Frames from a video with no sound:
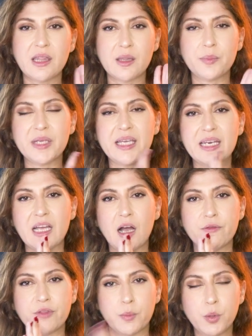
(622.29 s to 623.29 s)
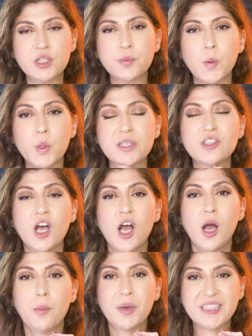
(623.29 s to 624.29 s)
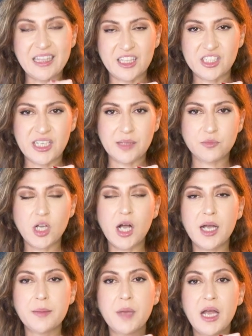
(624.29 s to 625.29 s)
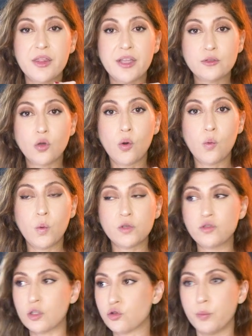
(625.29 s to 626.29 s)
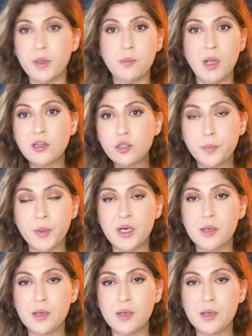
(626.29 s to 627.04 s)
in the beginning of the bullet point, but at the same time, they don't want it to be multiple